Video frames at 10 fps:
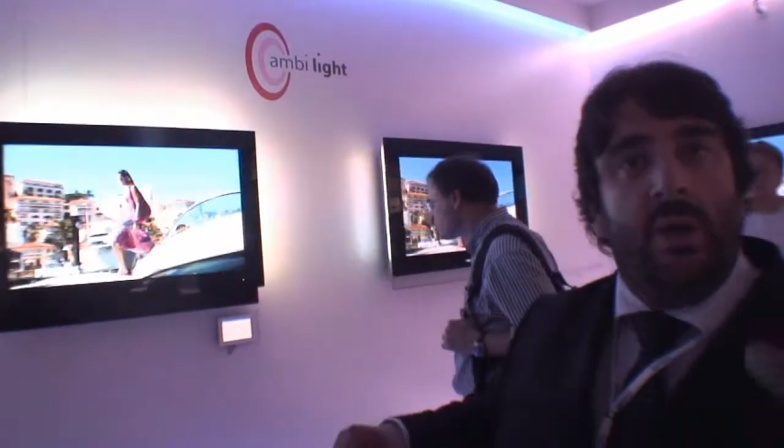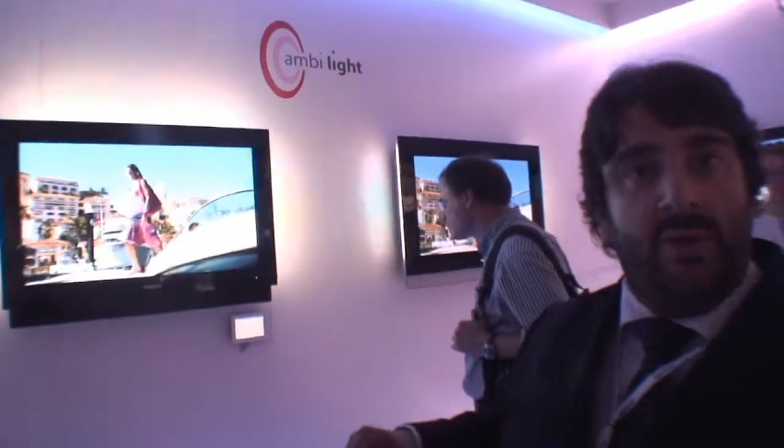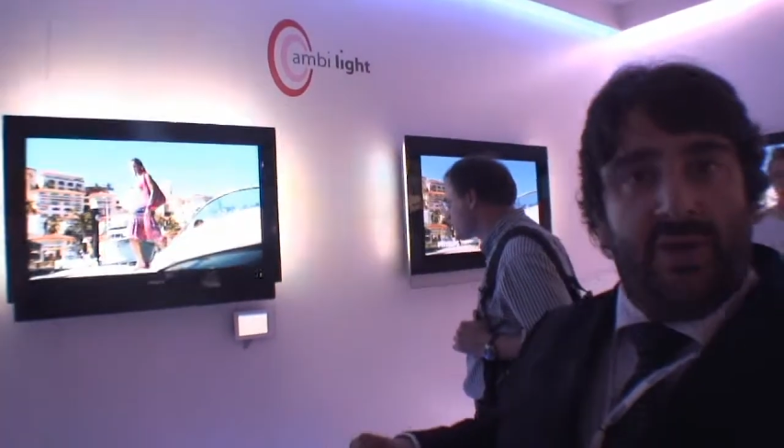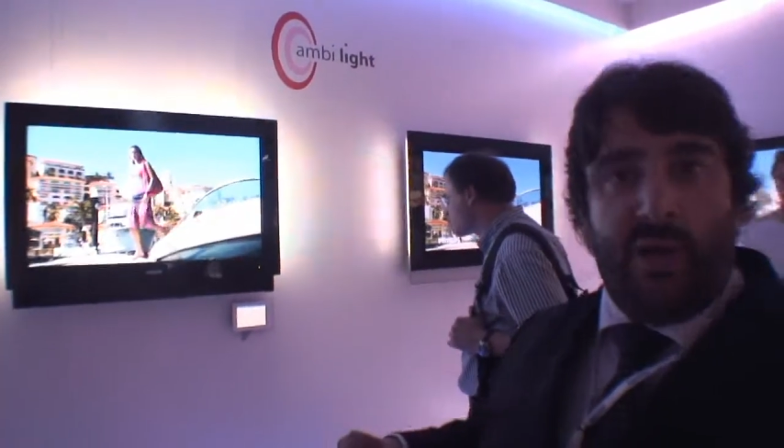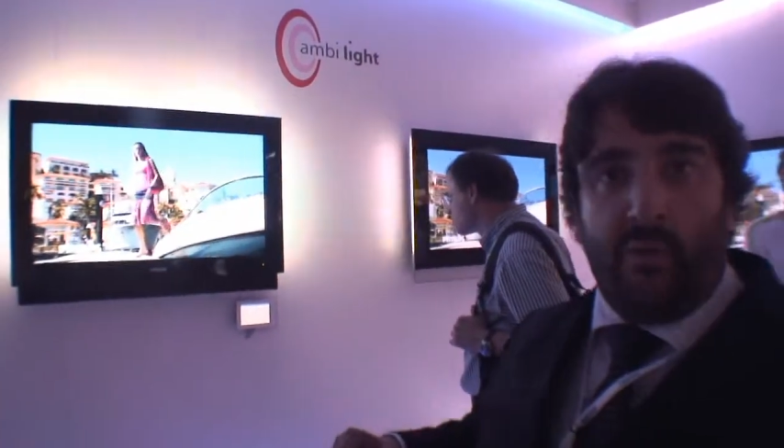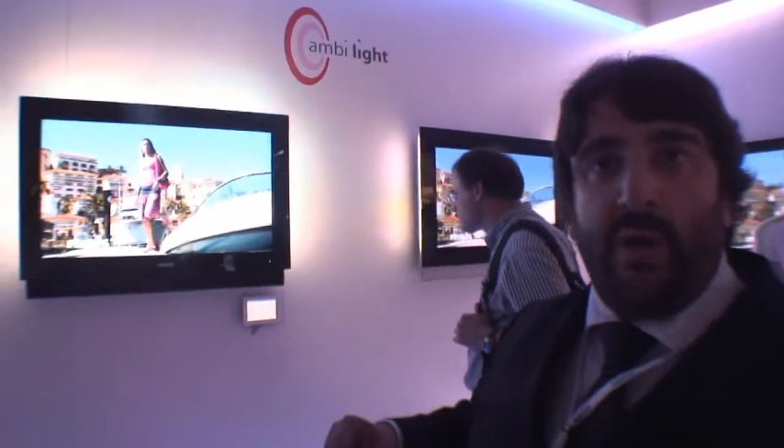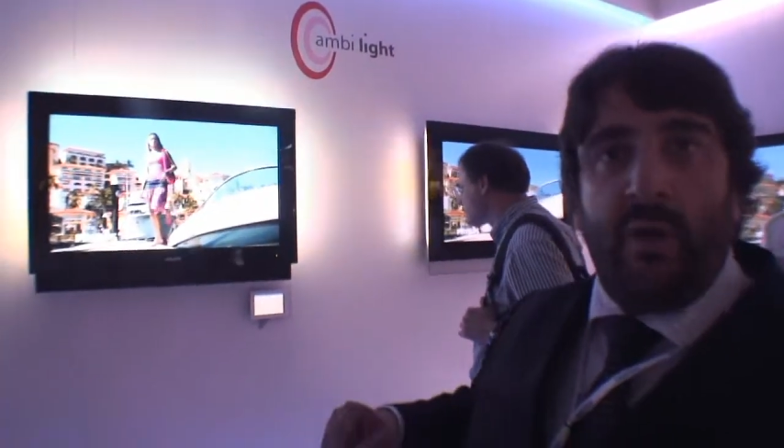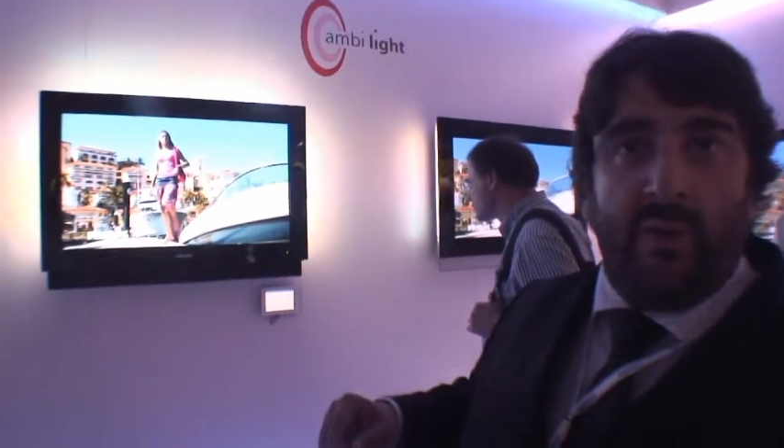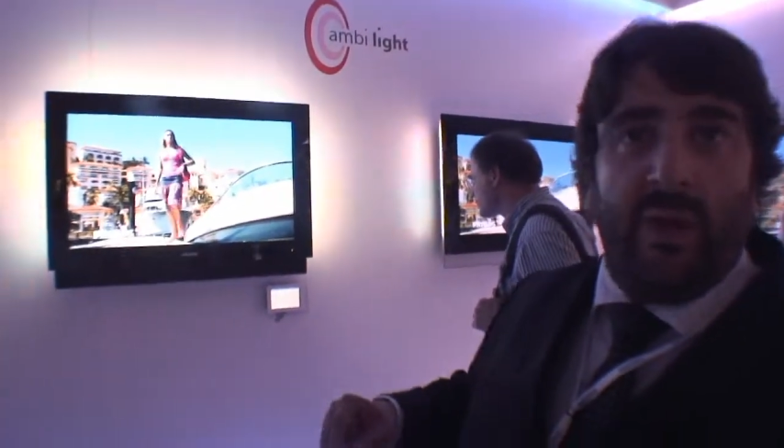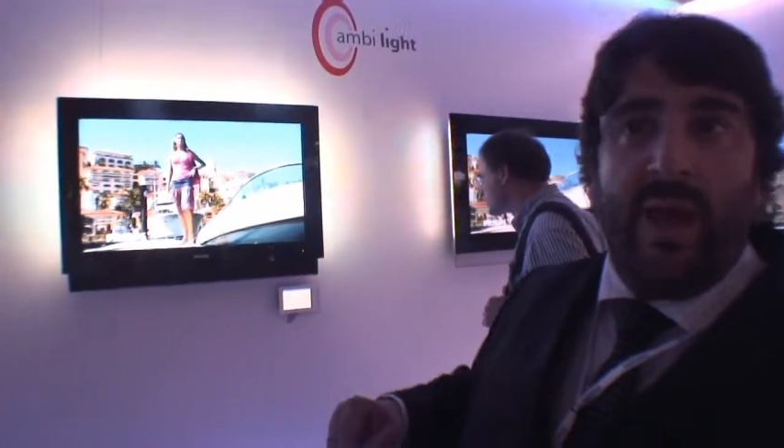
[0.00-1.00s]
you'd see
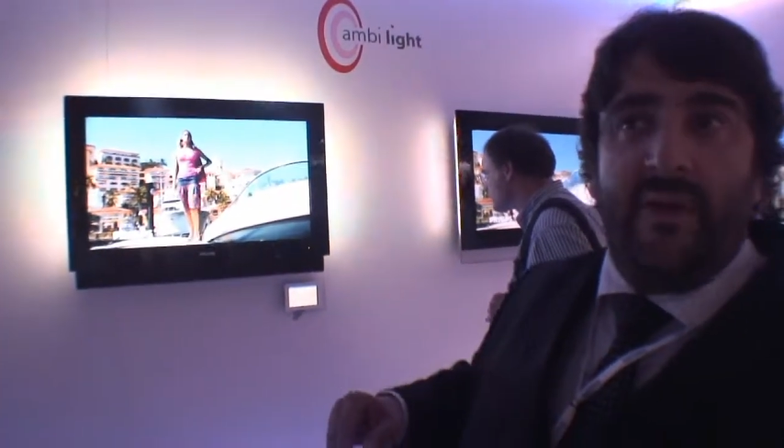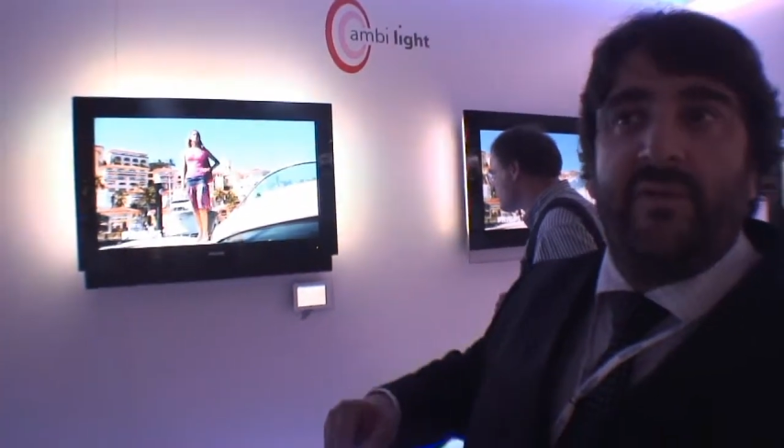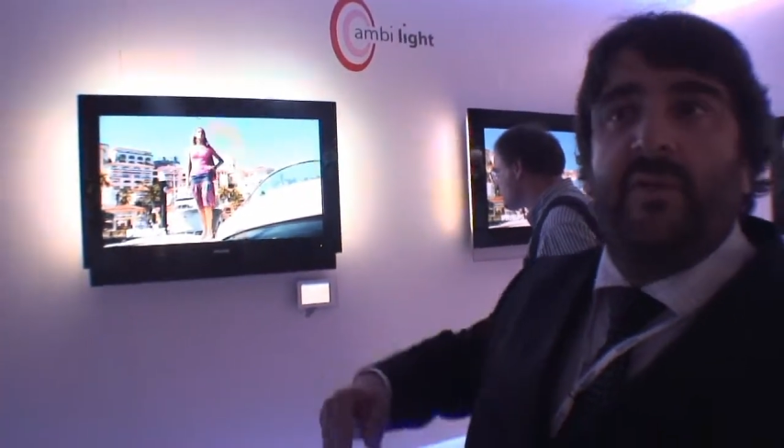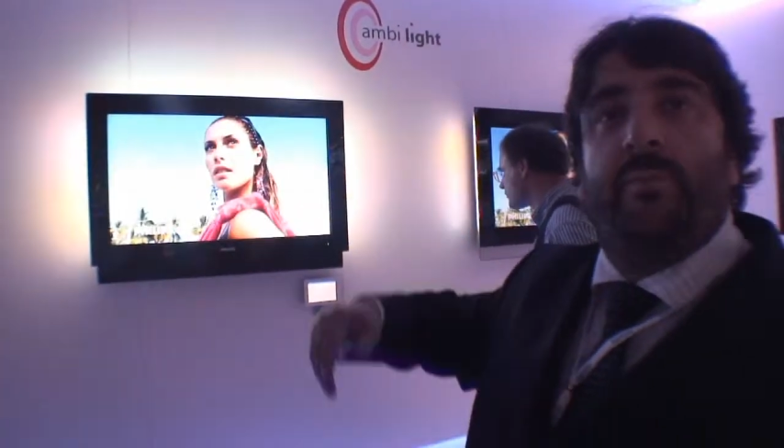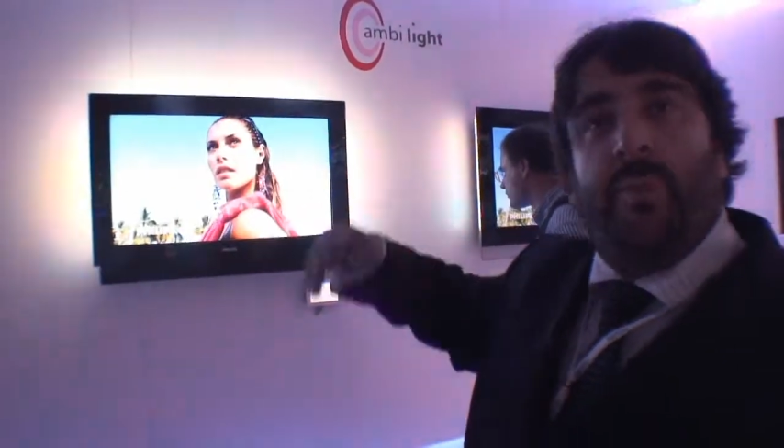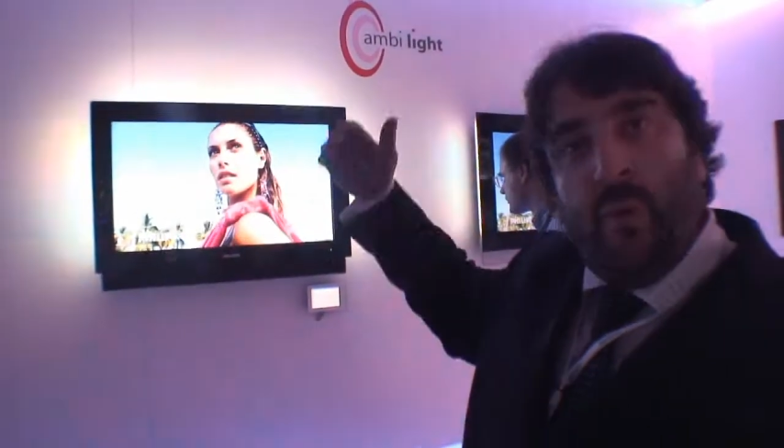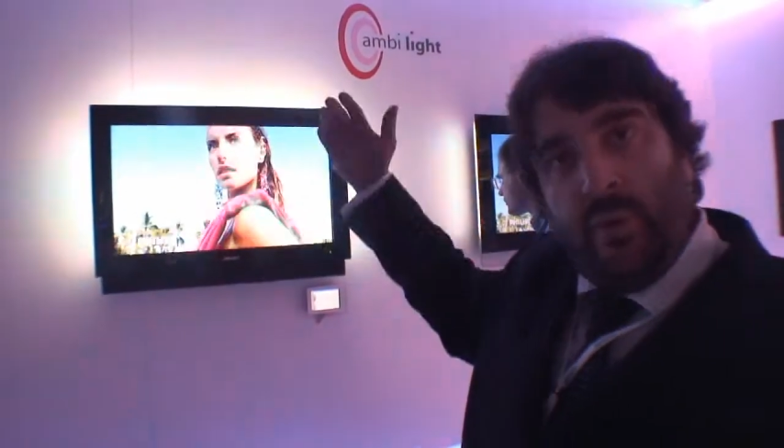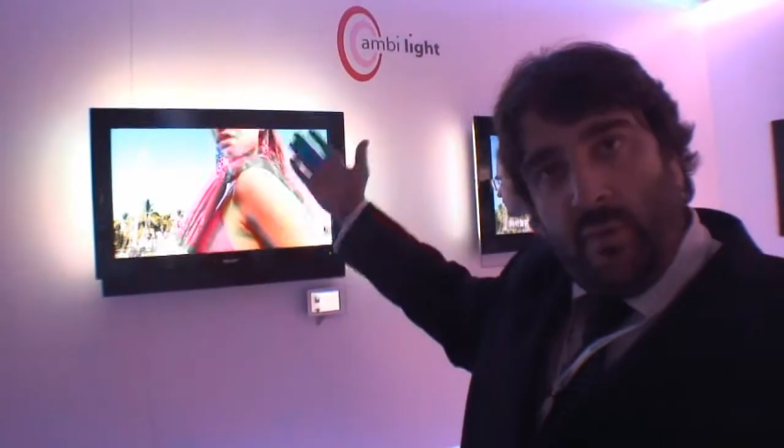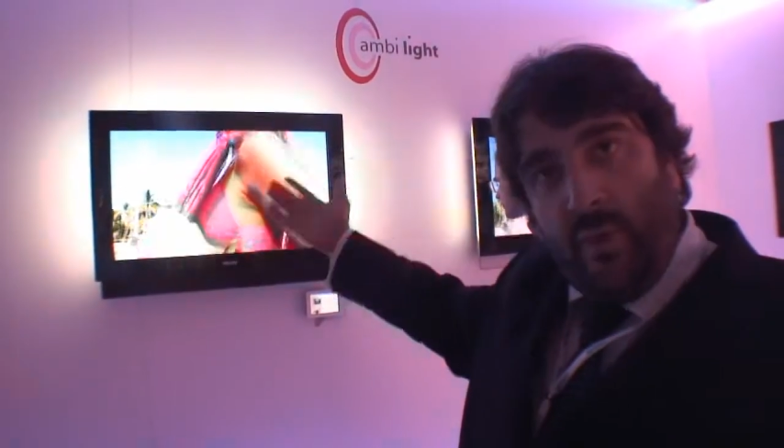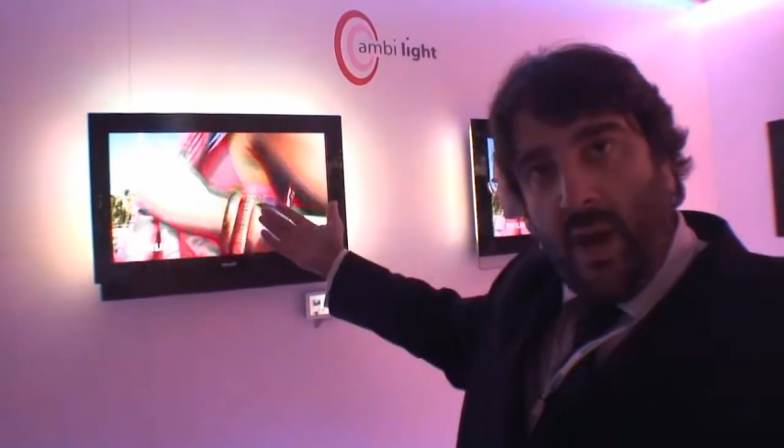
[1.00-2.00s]
green on the left, blue
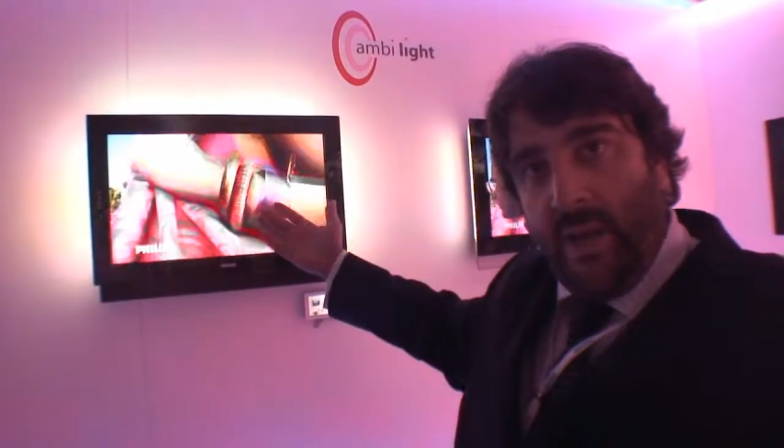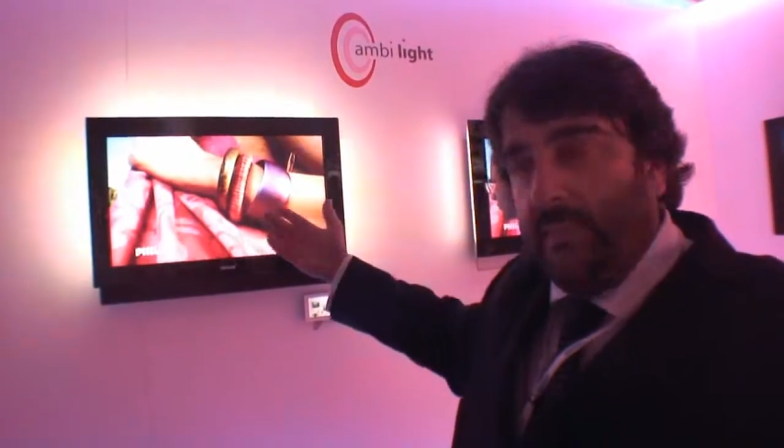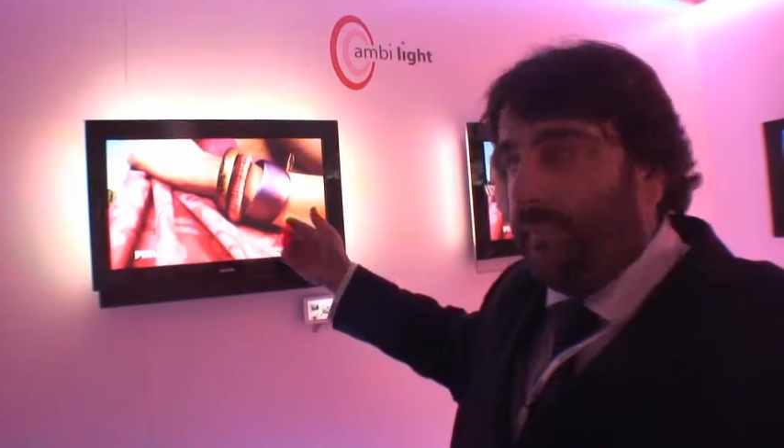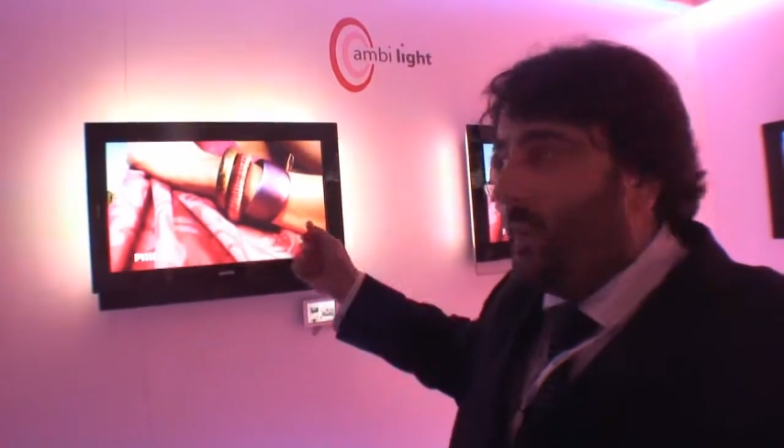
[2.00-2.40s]
on the right.